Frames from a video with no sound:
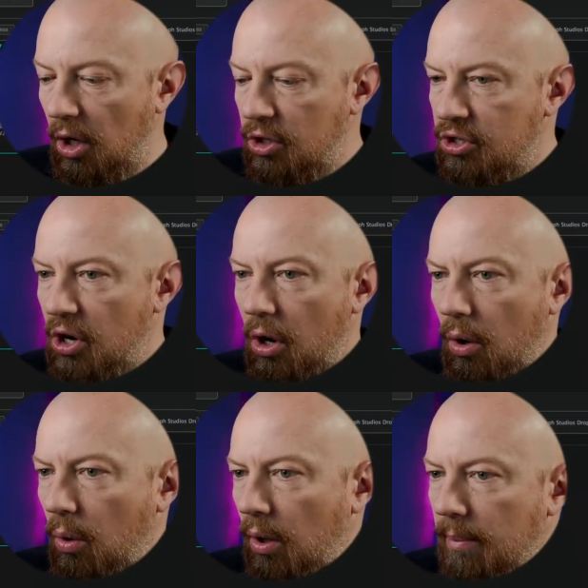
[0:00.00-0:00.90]

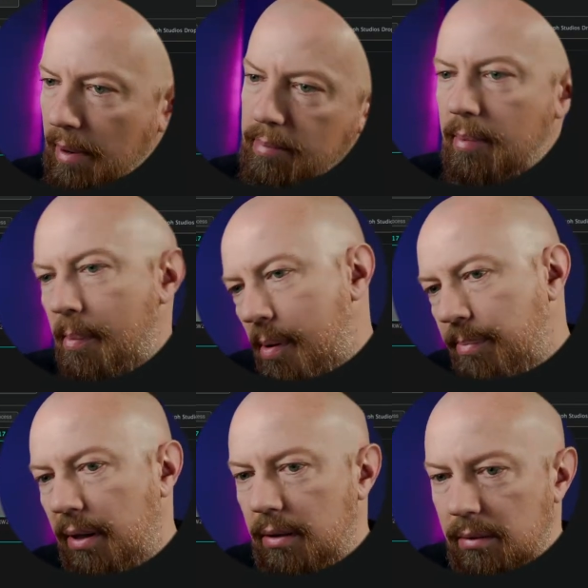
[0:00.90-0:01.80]
So
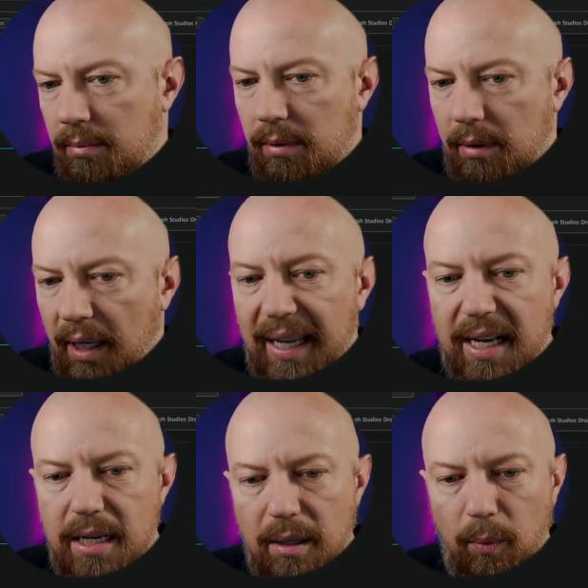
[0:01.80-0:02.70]

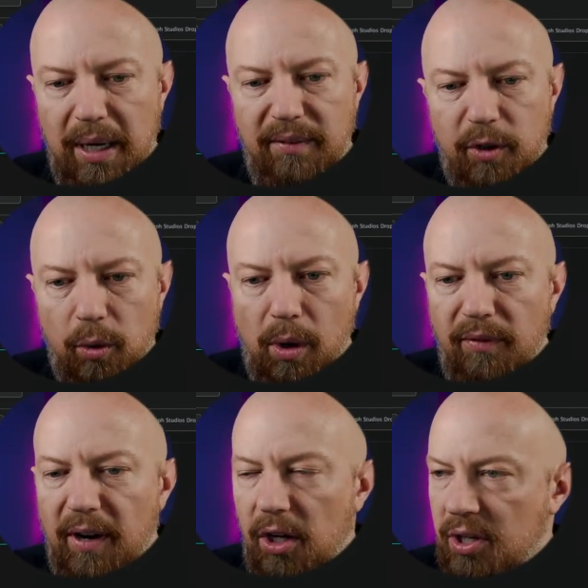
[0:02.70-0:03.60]
Again, waiting for your raw
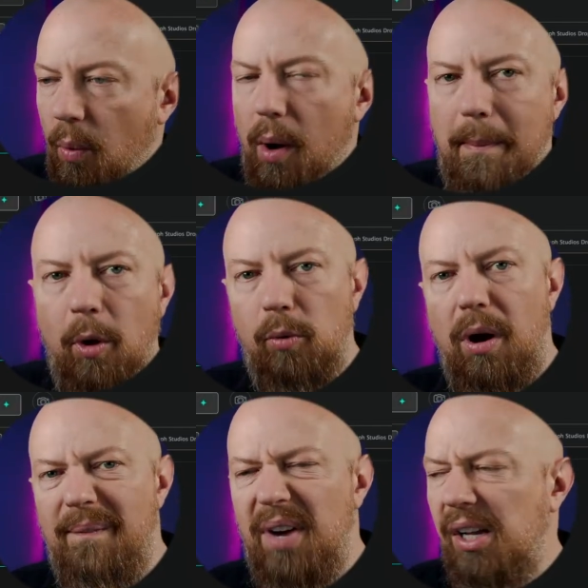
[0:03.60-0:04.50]
files. I want more
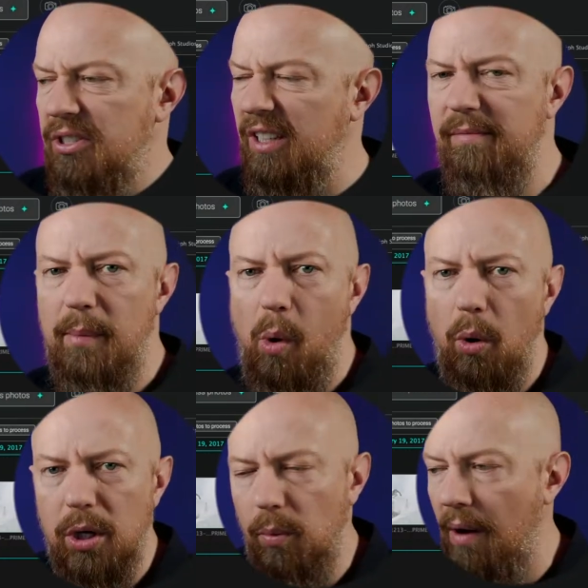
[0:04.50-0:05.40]
raw files. Give me
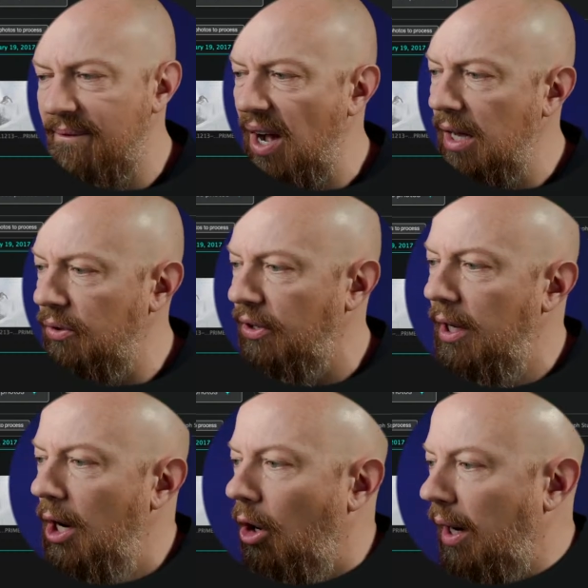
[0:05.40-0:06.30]
more of your raw files.
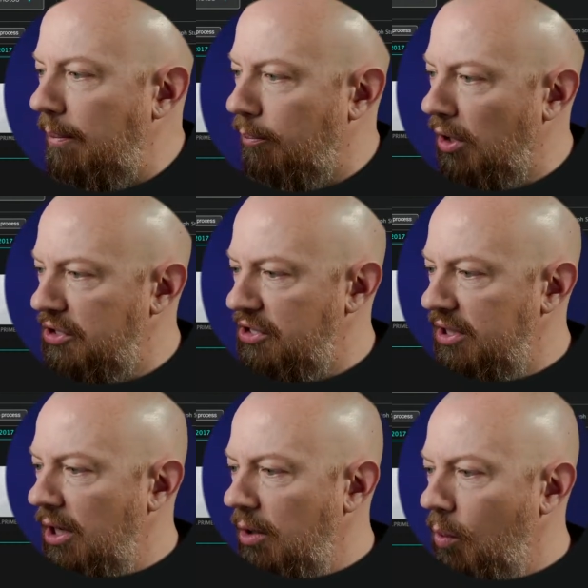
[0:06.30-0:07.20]
All right, processing
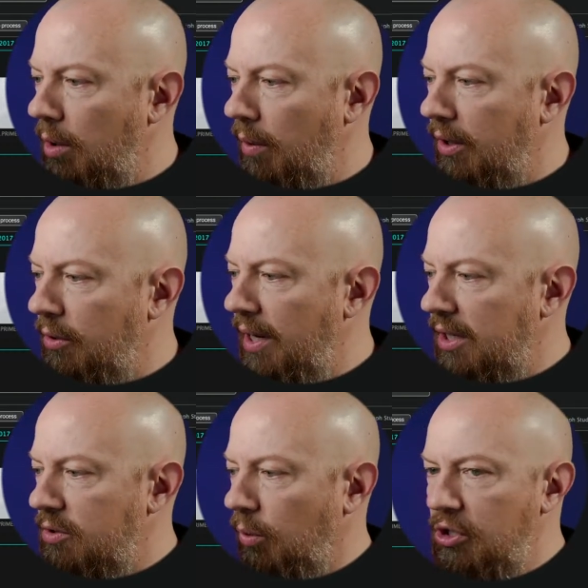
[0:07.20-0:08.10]
done. What do I want to do
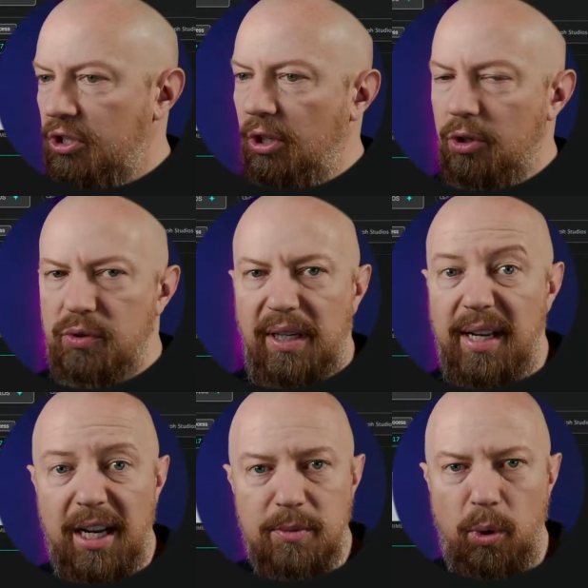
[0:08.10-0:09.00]
next? We're just going to go straight
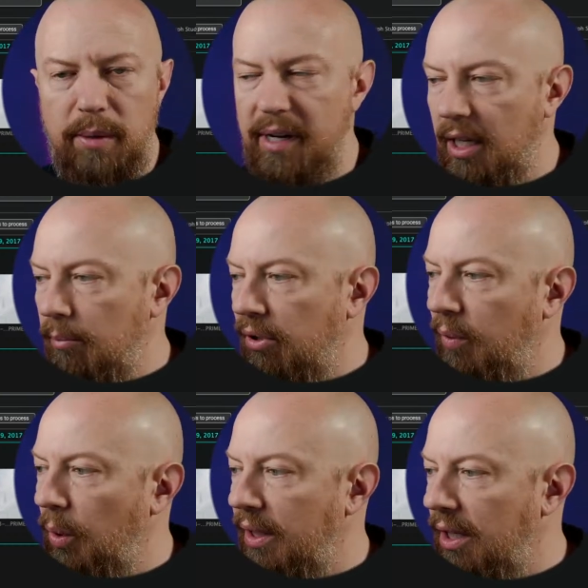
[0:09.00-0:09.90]
into export. I'm not going to
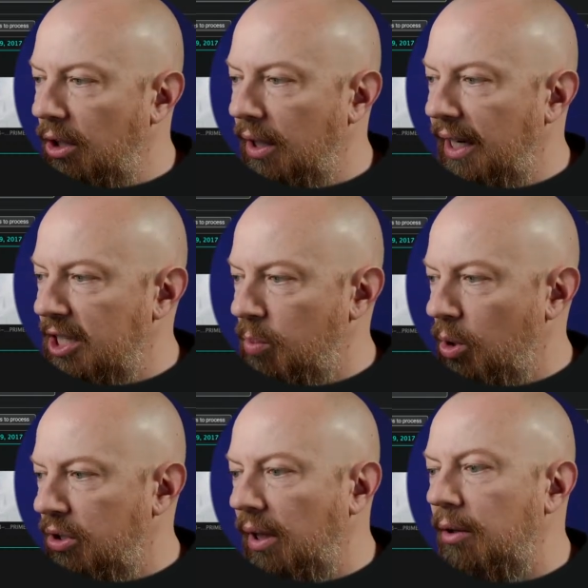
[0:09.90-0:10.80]
preview it in here. I'm going to export
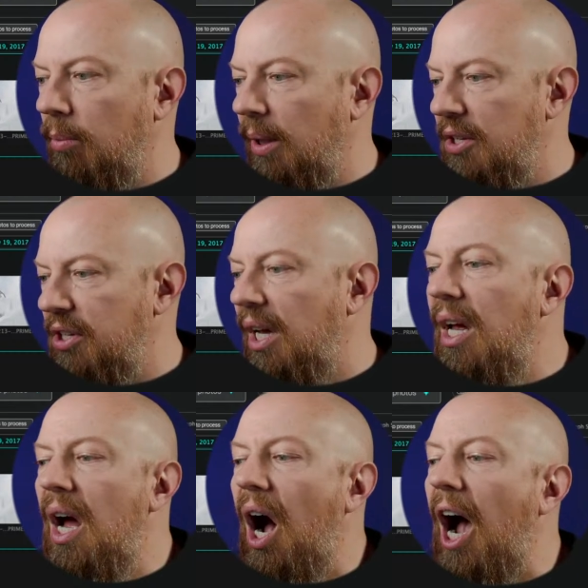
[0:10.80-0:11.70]
it as a Lightroom Classic.
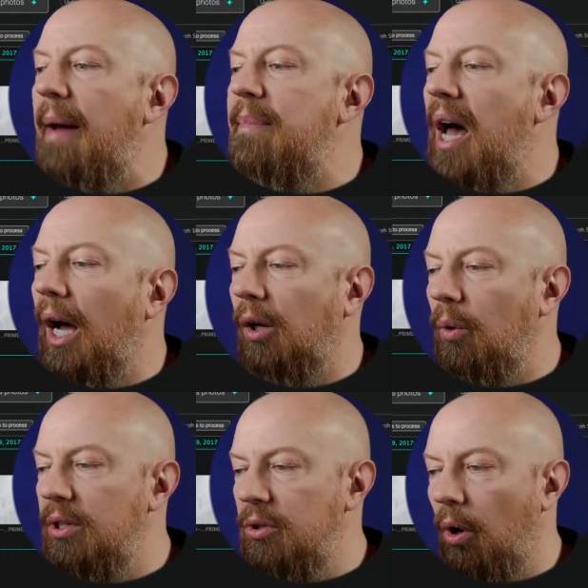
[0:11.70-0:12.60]
I'm not
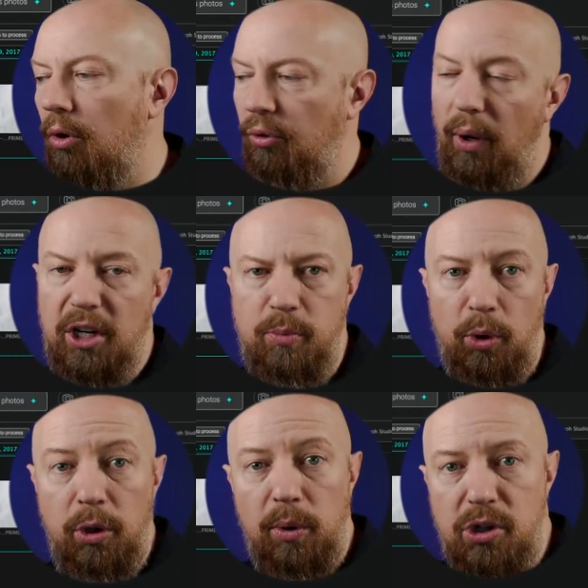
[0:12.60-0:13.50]
going to also
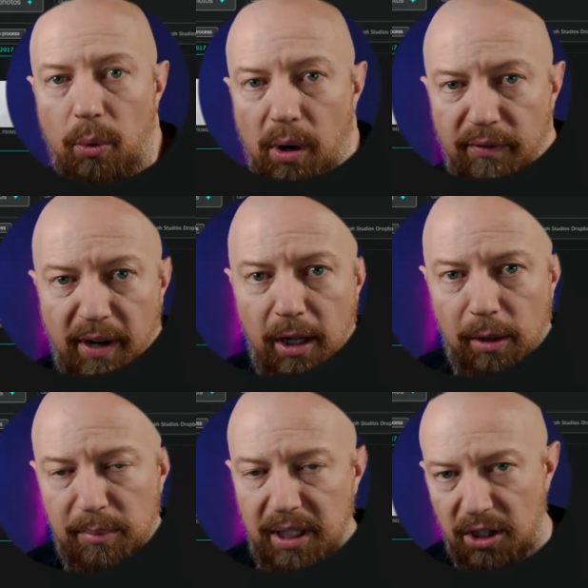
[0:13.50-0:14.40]
export the original raw file
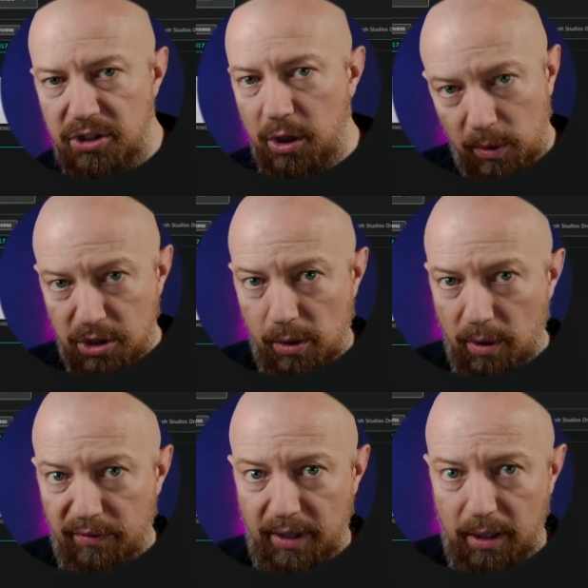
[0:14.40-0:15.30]
because the original
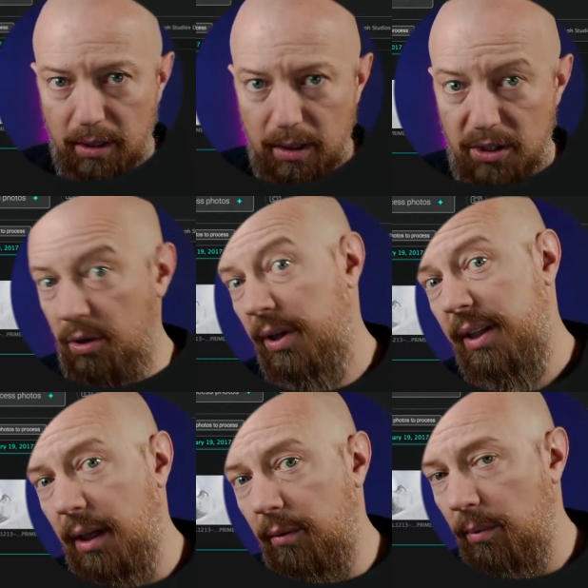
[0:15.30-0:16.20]
raw file is already
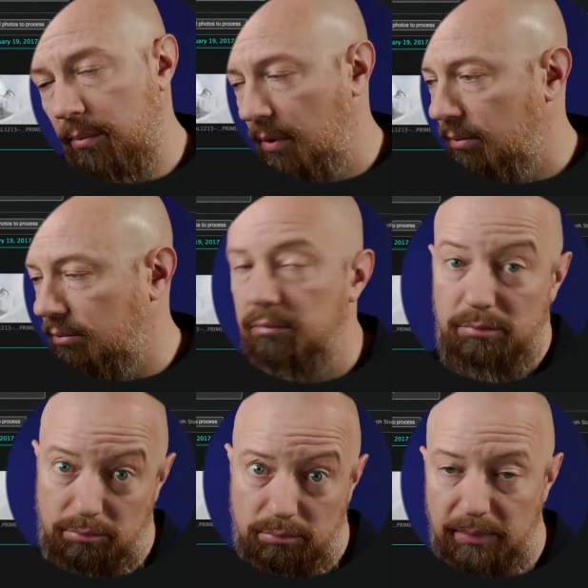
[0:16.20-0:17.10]
in Lightroom.
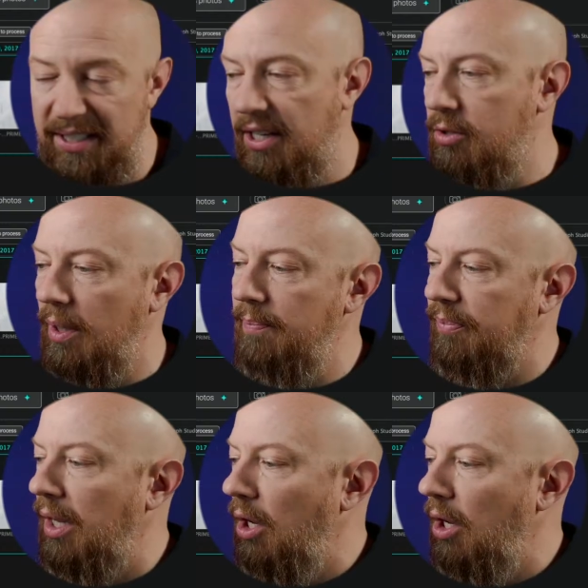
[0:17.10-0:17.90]
Makes sense, right?